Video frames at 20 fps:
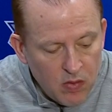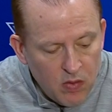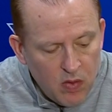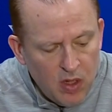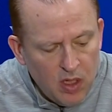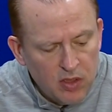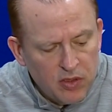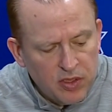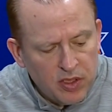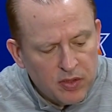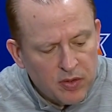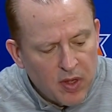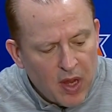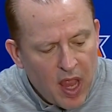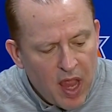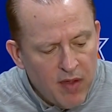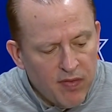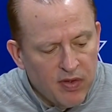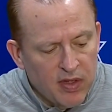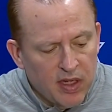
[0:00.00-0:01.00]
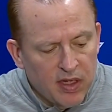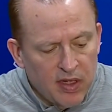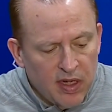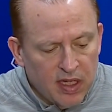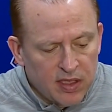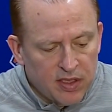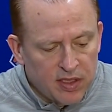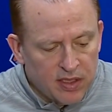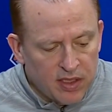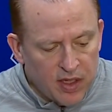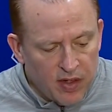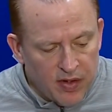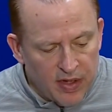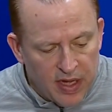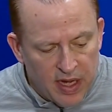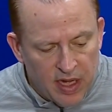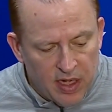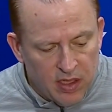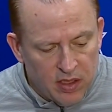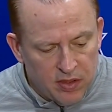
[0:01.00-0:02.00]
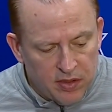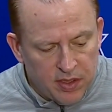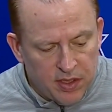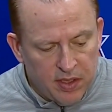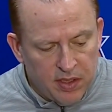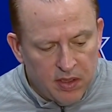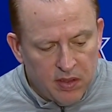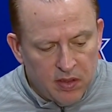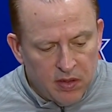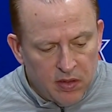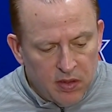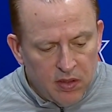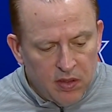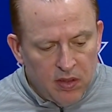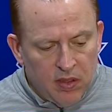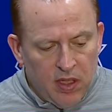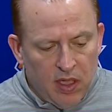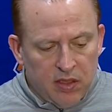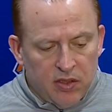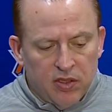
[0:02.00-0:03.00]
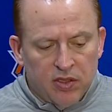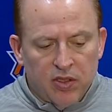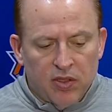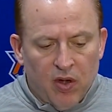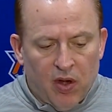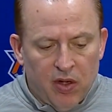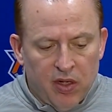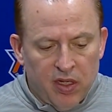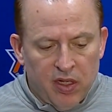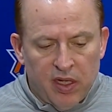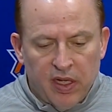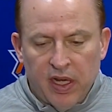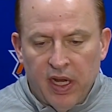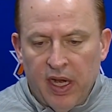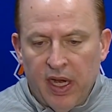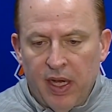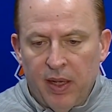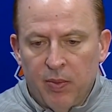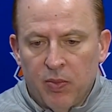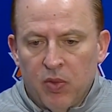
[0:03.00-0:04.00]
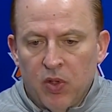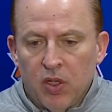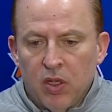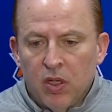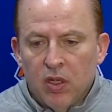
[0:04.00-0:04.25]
Well, just having the necessary energy at the start of the game.